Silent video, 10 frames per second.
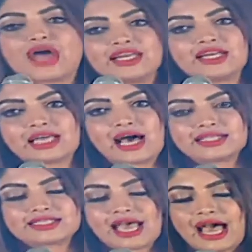Trident
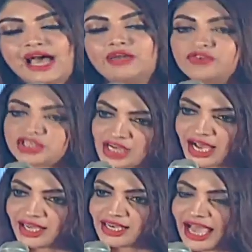Arts and
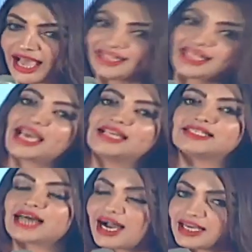Vishal and the
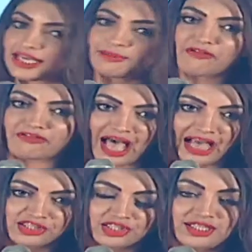entire team of
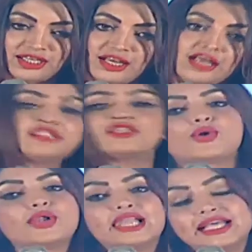Action. So
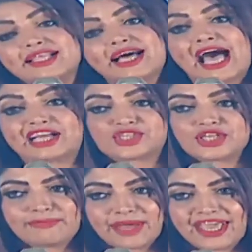let the
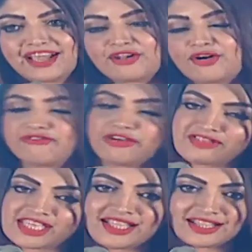action begin on
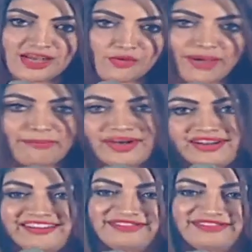15th November.